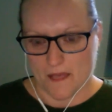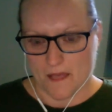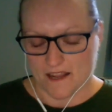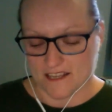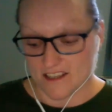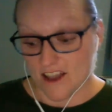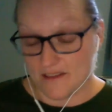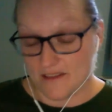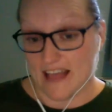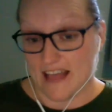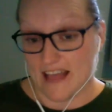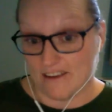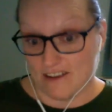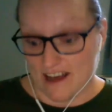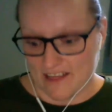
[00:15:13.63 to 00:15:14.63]
Because I think
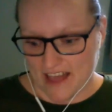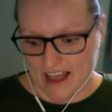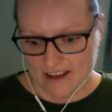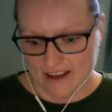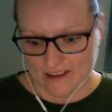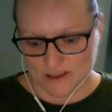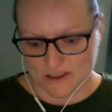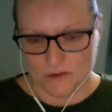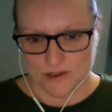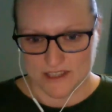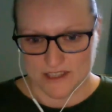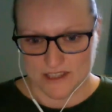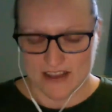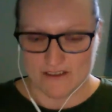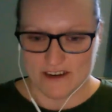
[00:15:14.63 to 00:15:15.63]
that supports
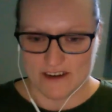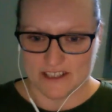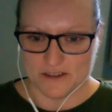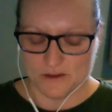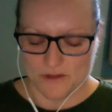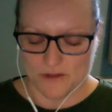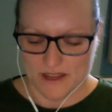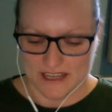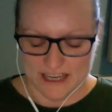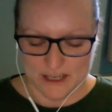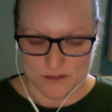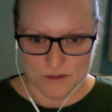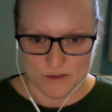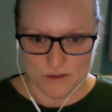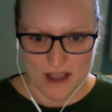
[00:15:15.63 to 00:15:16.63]
their critical thinking
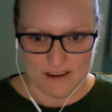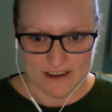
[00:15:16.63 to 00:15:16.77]
as well.